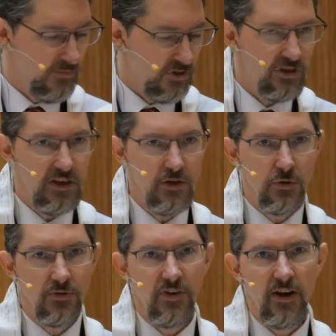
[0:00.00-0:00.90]
She
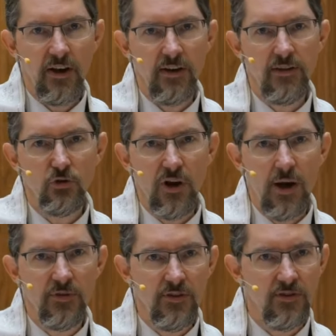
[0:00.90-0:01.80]
unified the
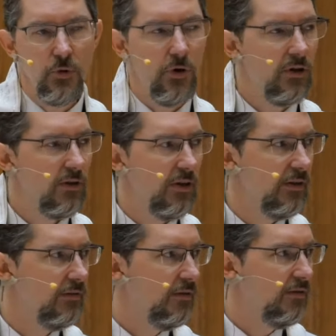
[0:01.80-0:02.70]
tribes
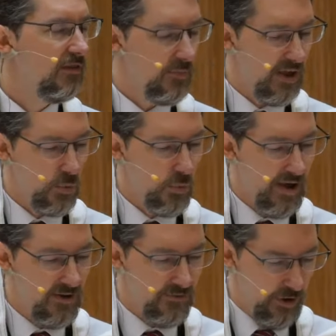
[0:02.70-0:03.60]
historically to make
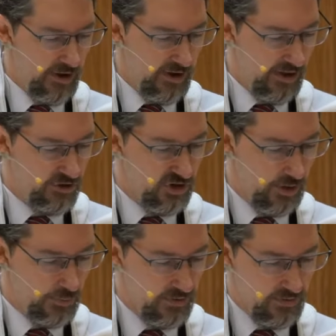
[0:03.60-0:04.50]
way for a
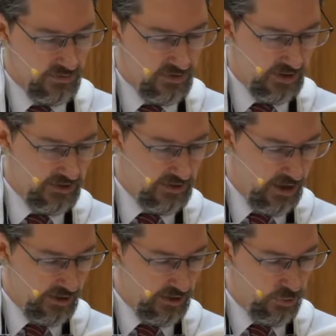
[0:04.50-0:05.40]
kingship that did
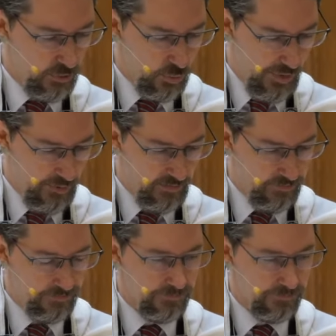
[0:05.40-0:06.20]
not include women.